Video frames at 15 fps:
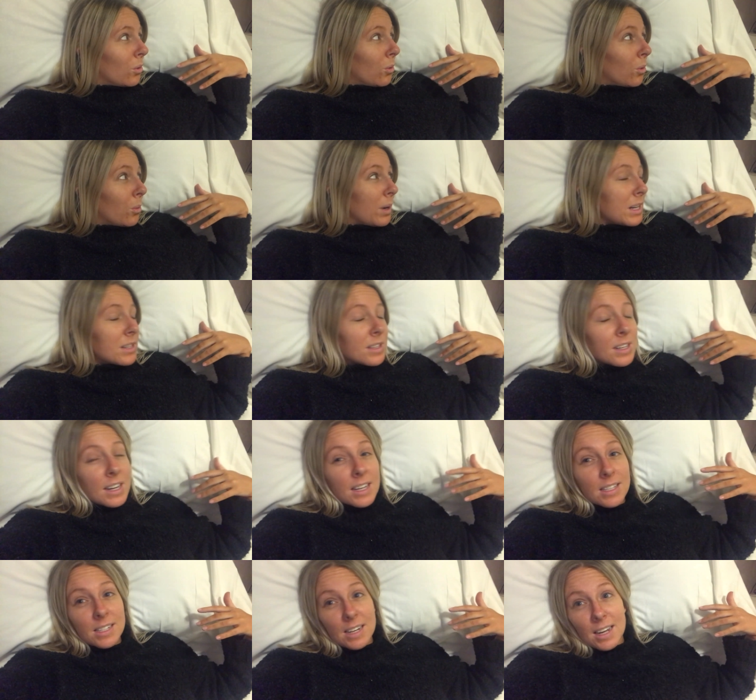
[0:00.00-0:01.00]
or wait till the
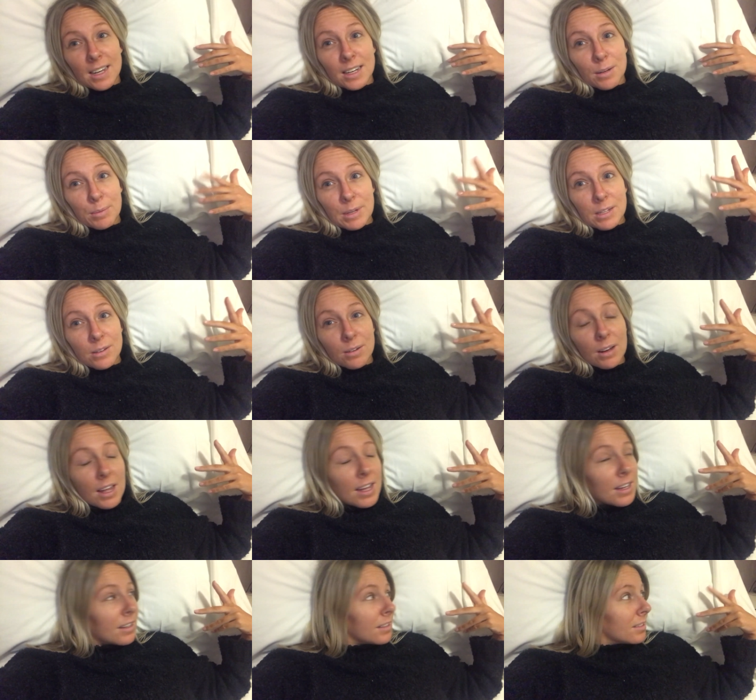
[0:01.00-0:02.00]
next day and it'd be too
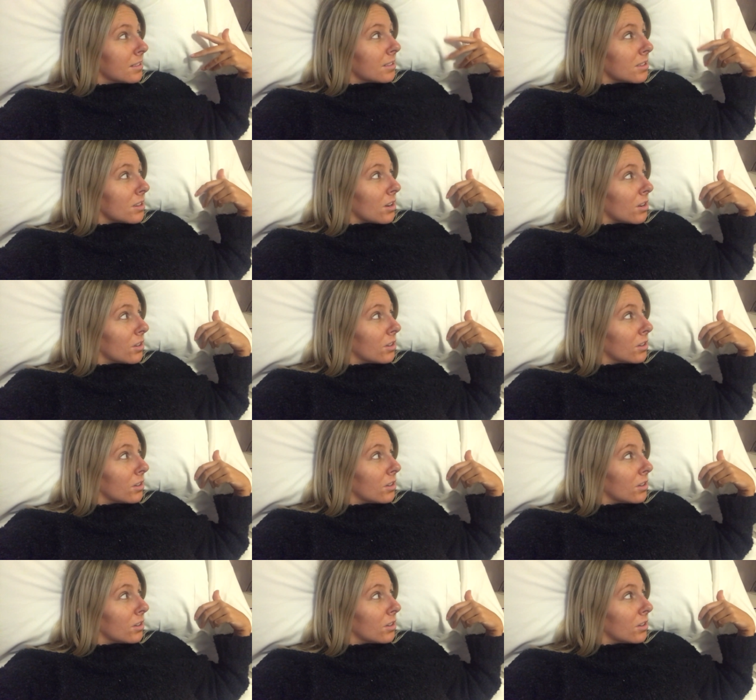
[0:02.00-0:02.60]
late. So,